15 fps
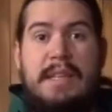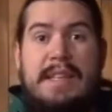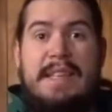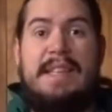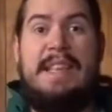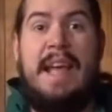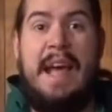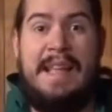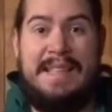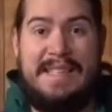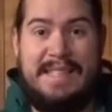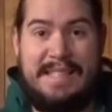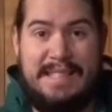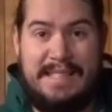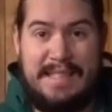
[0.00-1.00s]

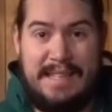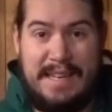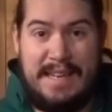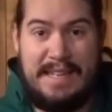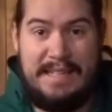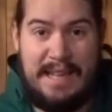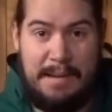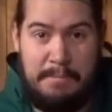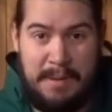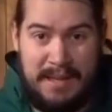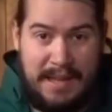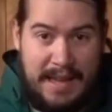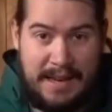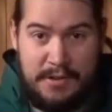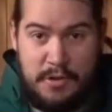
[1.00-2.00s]
Yes,
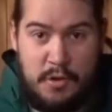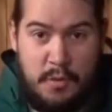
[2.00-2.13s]
double it.